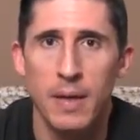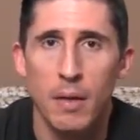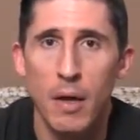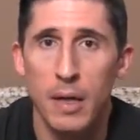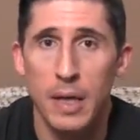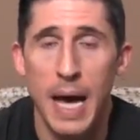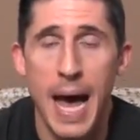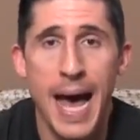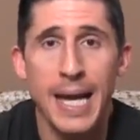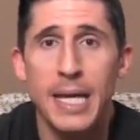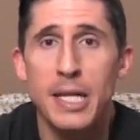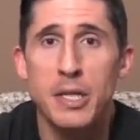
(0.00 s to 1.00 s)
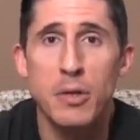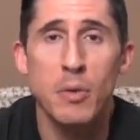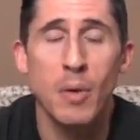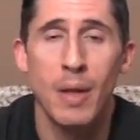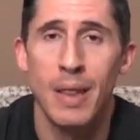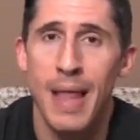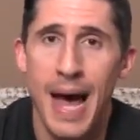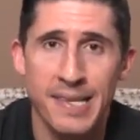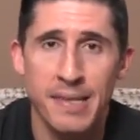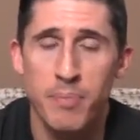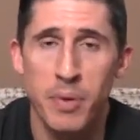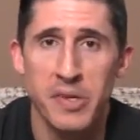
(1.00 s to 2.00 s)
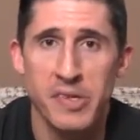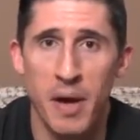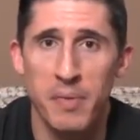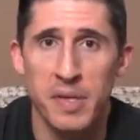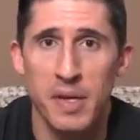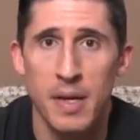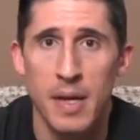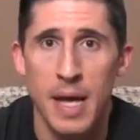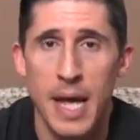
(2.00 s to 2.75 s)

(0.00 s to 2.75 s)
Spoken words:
Look, I can do lots of push-ups,